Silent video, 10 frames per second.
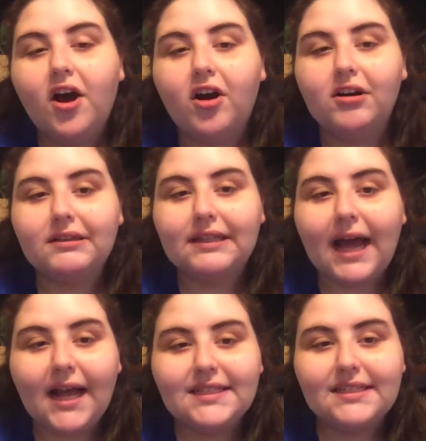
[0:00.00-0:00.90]
our
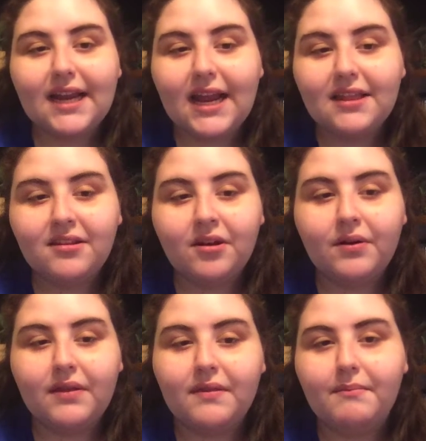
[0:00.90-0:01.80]
last 8th
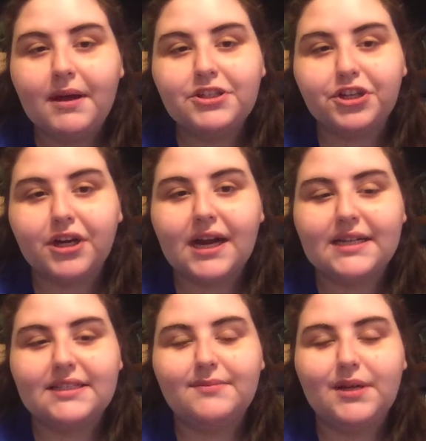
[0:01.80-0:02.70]
note in the measure
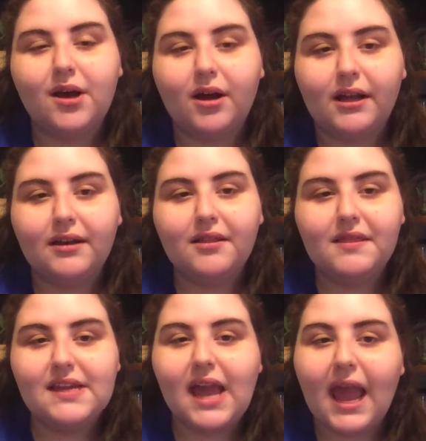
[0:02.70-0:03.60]
has to be on
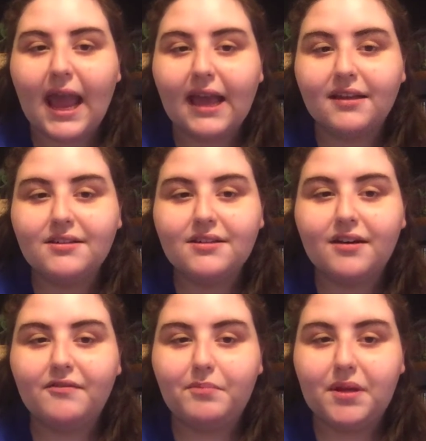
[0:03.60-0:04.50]
the and
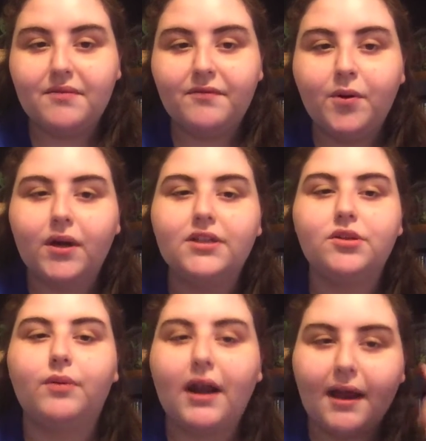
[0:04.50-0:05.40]
of beat 4.
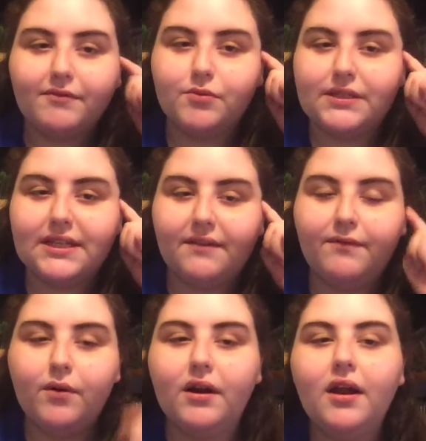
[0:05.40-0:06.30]
So right after we say
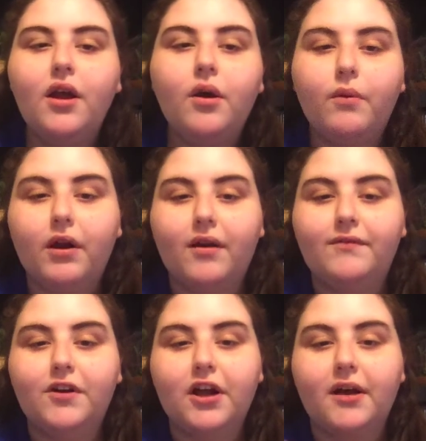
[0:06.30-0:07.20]
4, when our
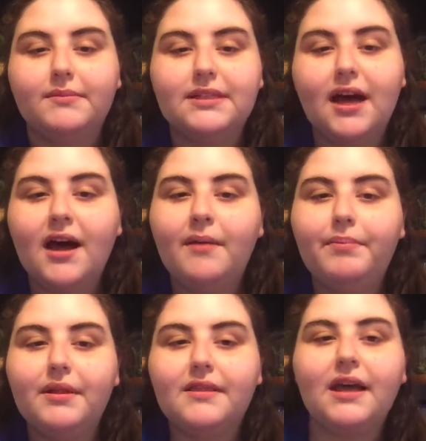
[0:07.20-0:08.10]
foot comes
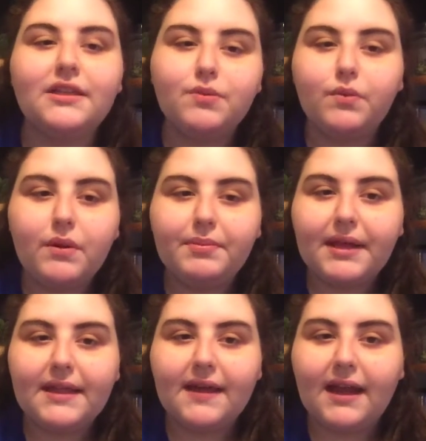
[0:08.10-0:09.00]
up, that's when we
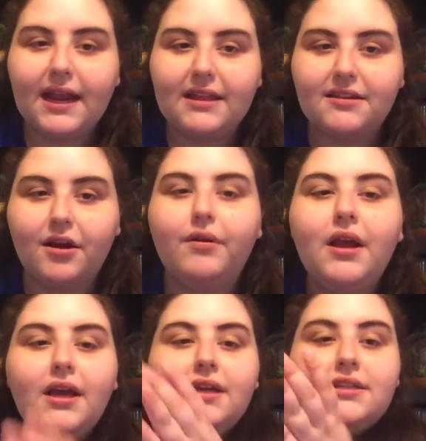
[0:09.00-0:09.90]
play that 8th note.
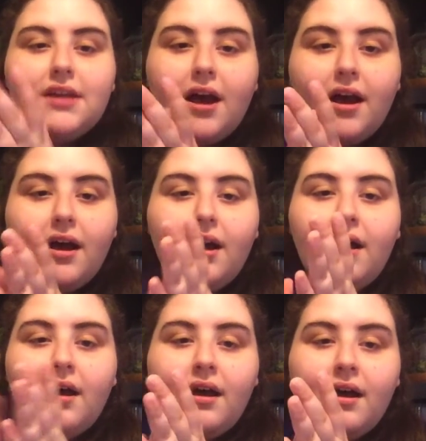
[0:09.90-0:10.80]
Ta,